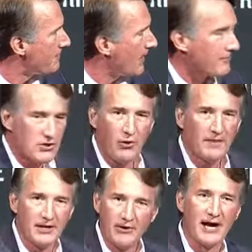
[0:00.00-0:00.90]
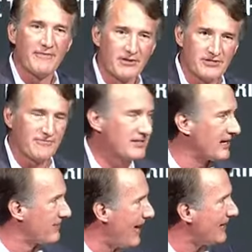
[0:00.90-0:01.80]
Now I'm told that no governor has ever
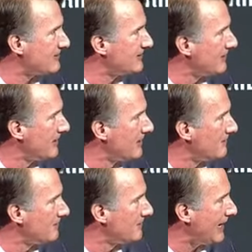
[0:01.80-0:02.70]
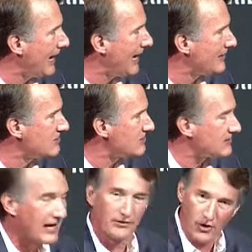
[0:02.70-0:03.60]
done that, and
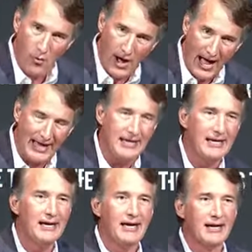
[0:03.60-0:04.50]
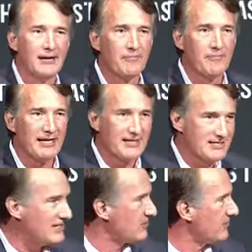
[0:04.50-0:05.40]
I don't know why, because
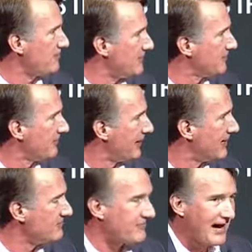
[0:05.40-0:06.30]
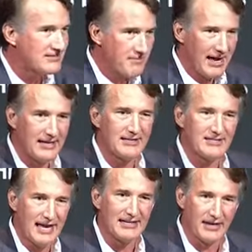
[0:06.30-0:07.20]
these are the people that in fact make
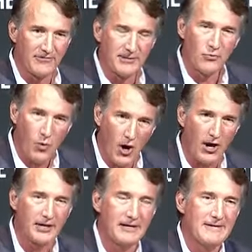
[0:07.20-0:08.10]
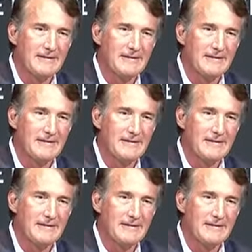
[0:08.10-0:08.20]
state government work.